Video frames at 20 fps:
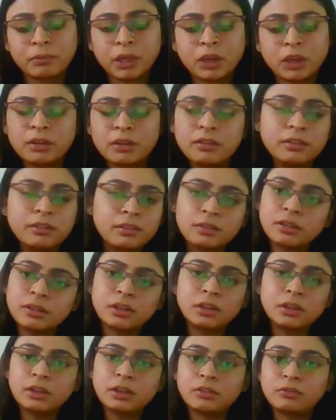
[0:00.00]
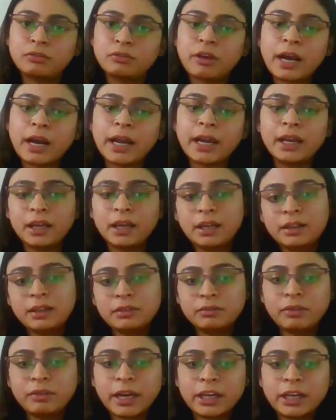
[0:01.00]
because
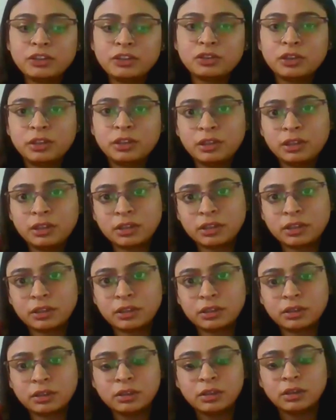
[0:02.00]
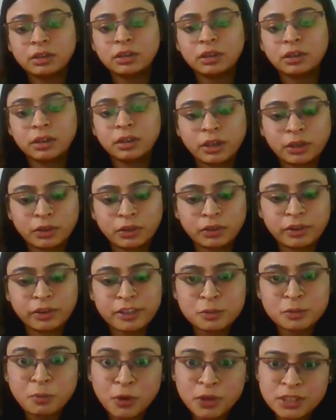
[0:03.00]
why should the
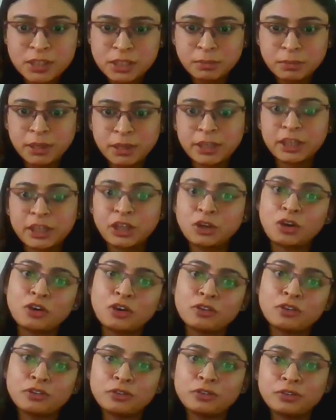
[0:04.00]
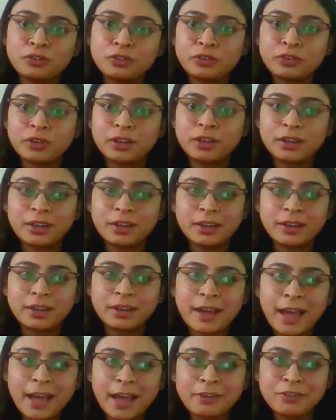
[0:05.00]
responsibility of
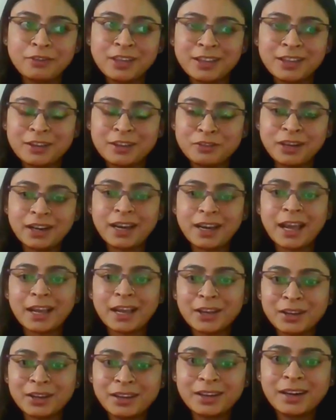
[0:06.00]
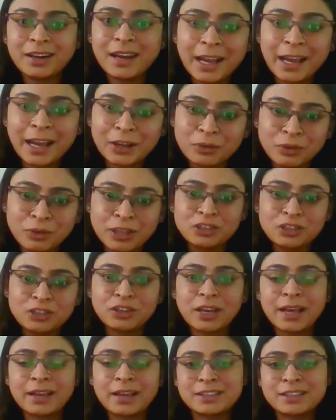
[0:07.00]
having the vernacular
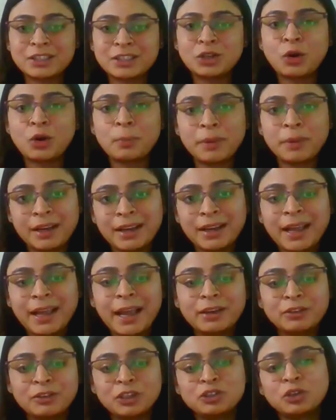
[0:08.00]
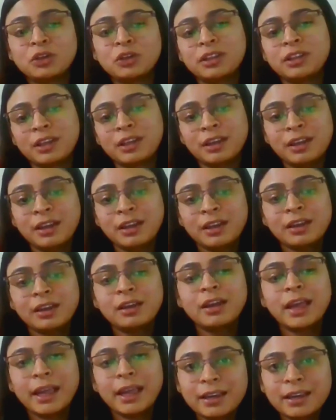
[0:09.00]
language as the dominant language, or the
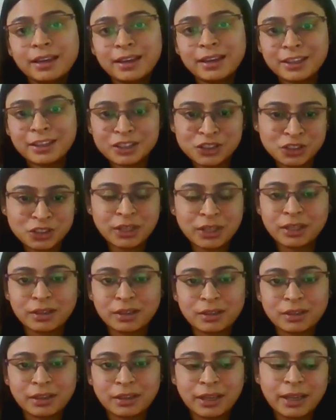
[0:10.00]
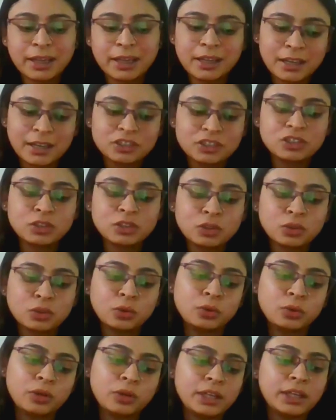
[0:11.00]
encouraging
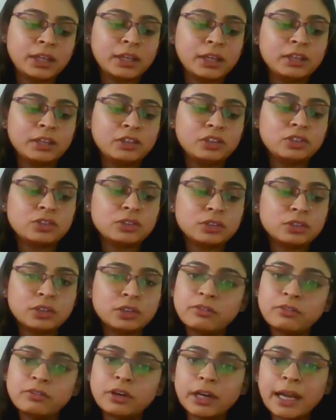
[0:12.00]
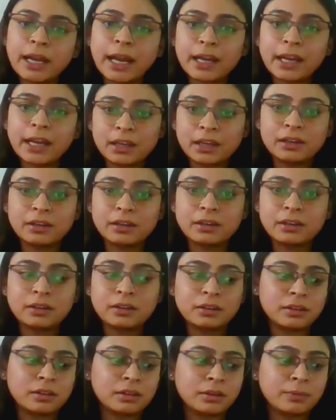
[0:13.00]
only the
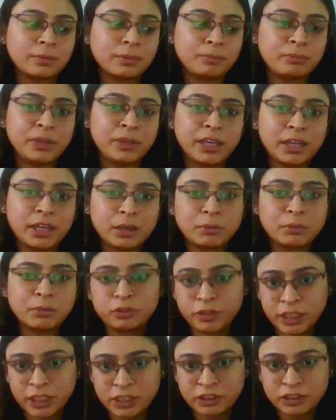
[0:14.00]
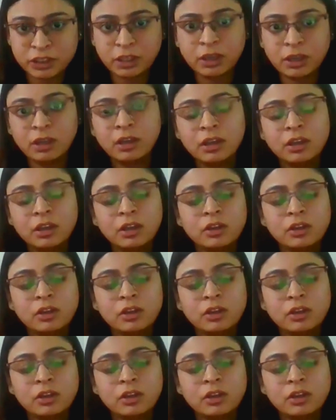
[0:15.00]
vernacular medium of teaching,